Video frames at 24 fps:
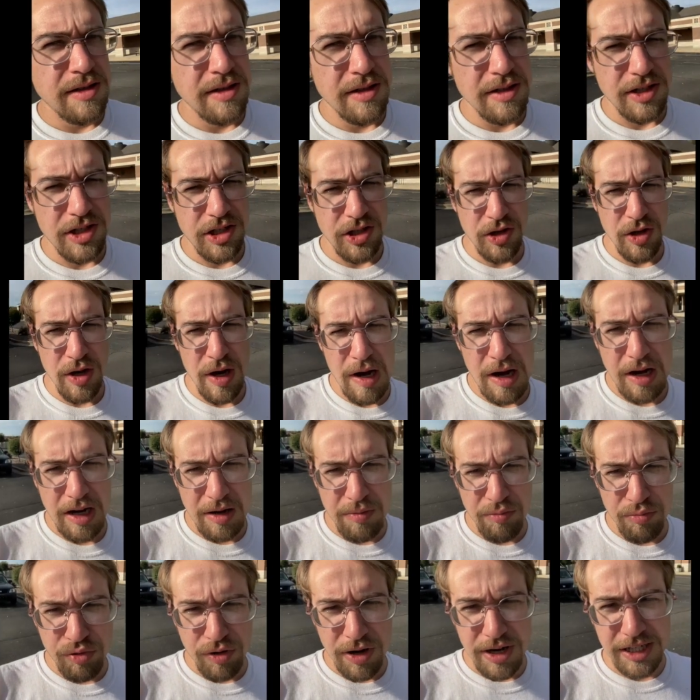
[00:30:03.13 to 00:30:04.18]
Do you know how a
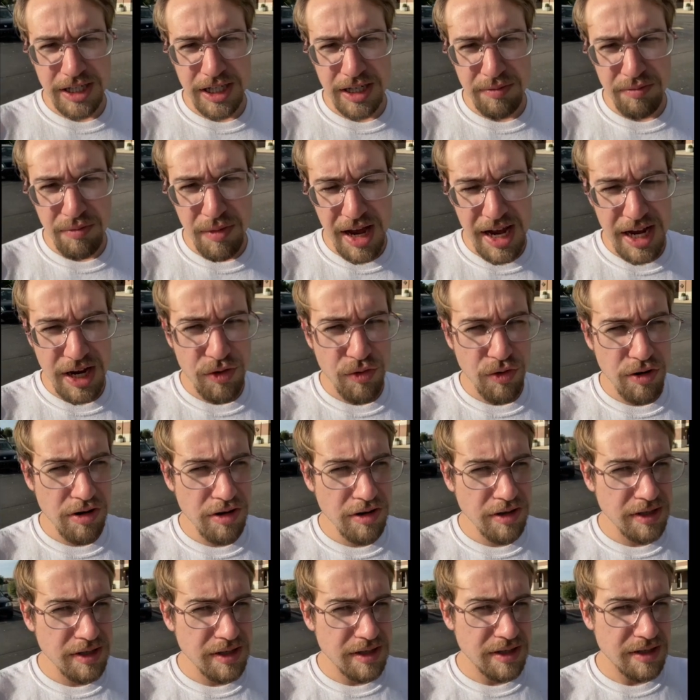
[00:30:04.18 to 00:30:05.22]
compression mic
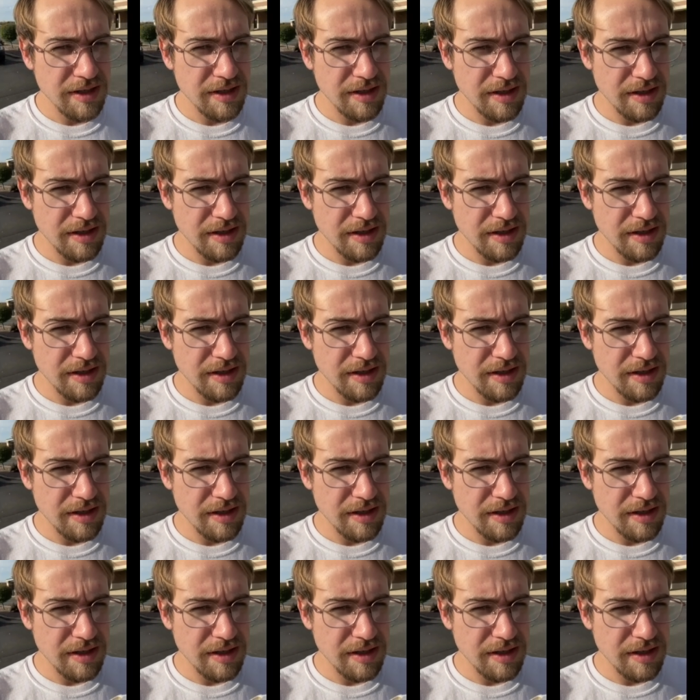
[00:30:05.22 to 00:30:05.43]
works?